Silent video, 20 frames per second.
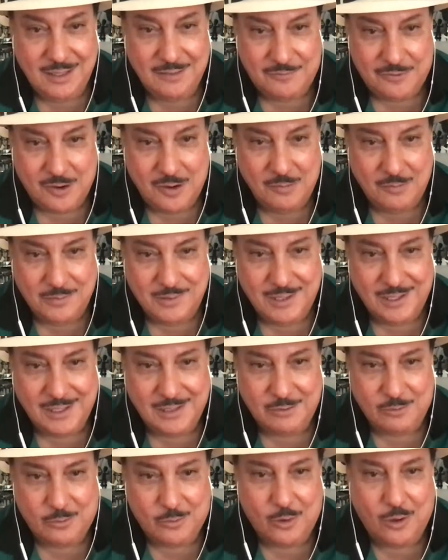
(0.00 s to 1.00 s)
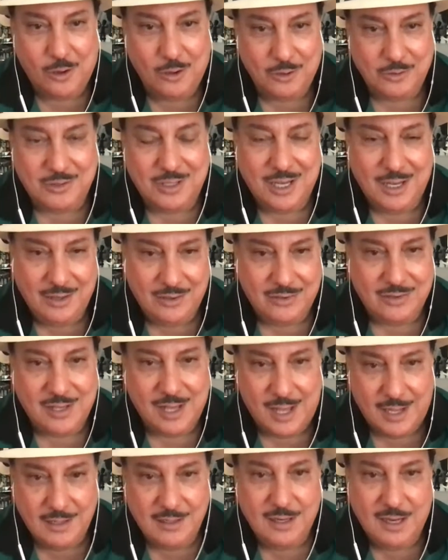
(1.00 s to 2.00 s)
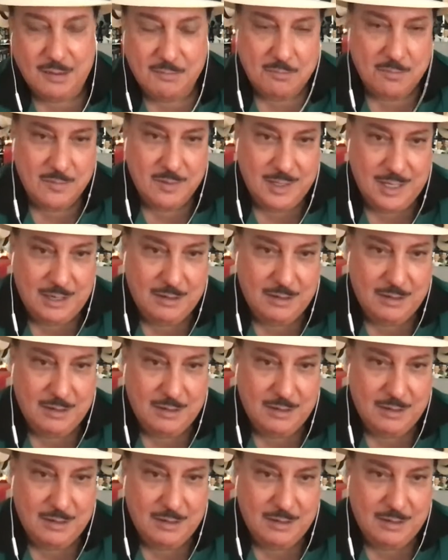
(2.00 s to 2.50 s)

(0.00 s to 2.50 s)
from the royalties, that in